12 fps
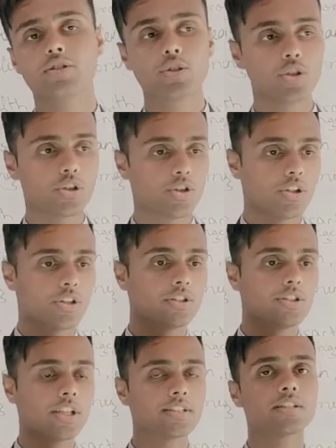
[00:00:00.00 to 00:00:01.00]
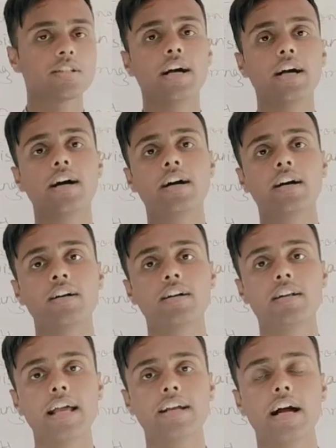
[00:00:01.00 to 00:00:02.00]
So just
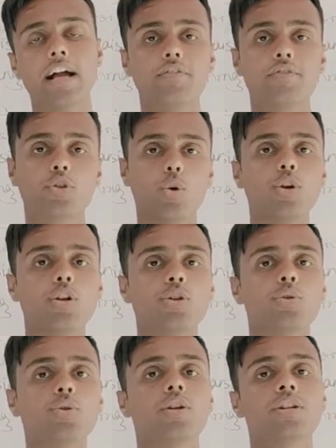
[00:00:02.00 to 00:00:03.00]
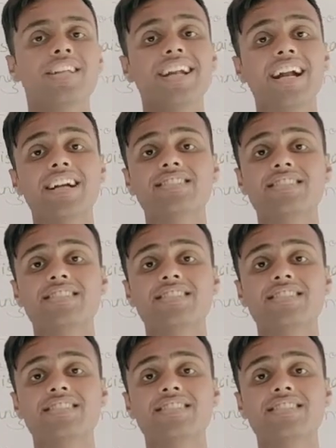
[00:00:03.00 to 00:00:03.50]
like I have told you, there are